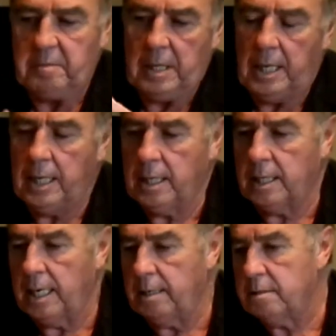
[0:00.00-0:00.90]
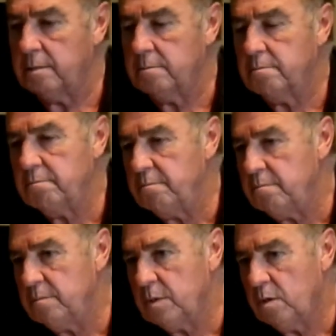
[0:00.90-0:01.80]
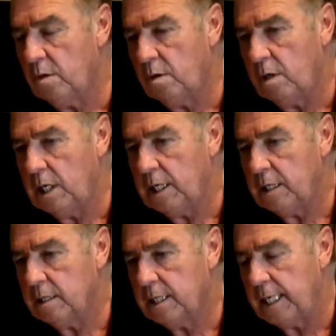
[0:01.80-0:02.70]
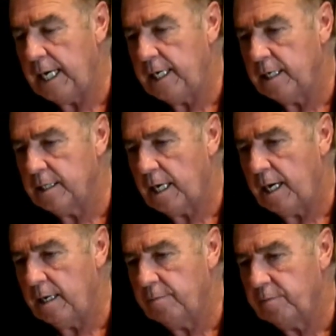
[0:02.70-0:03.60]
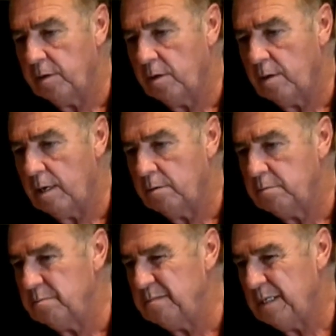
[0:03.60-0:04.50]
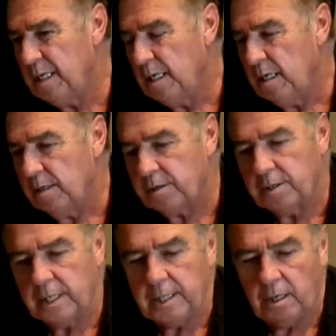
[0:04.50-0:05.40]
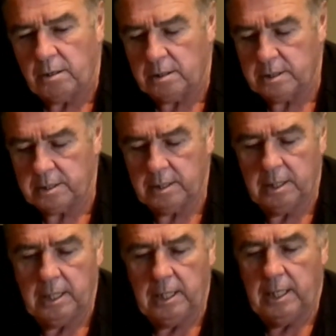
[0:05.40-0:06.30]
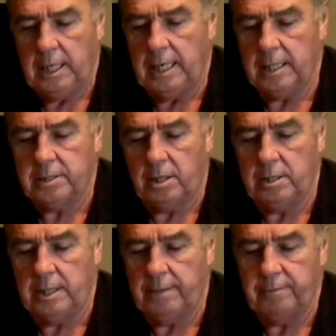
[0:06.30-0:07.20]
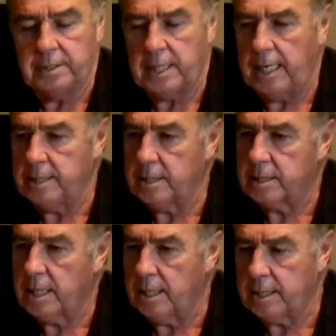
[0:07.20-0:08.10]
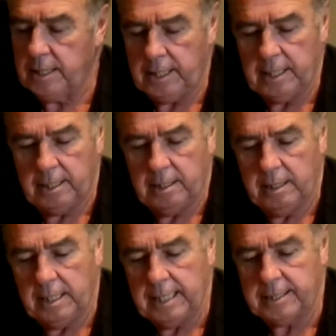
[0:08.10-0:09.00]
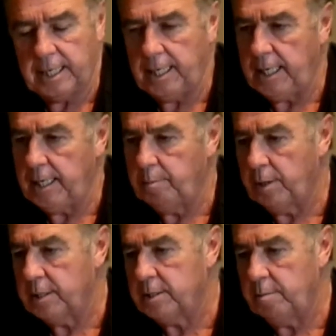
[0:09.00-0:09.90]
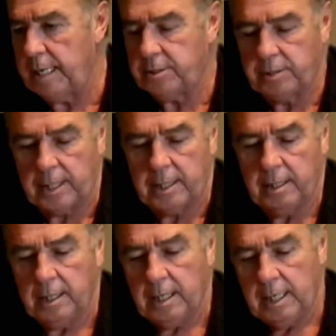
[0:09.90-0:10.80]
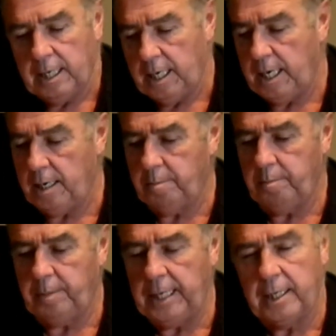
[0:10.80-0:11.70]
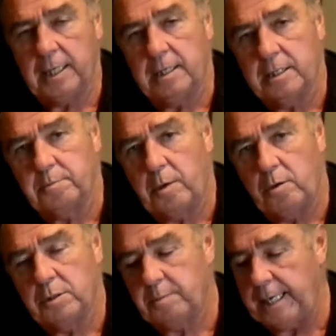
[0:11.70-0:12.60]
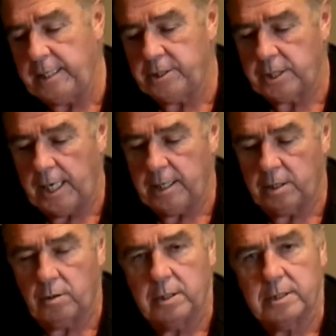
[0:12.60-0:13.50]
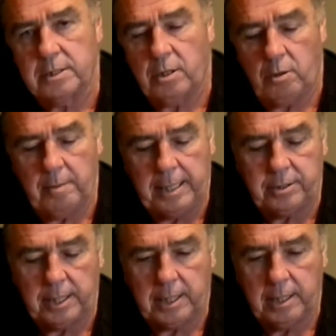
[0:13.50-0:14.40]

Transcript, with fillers: I think uh, oh Canadian Tire for around thirty dollars. And it's all your different sizes. It's got the uh, SAE plus symmetric metric. And being that this bow is made in China, of course, it's all metric.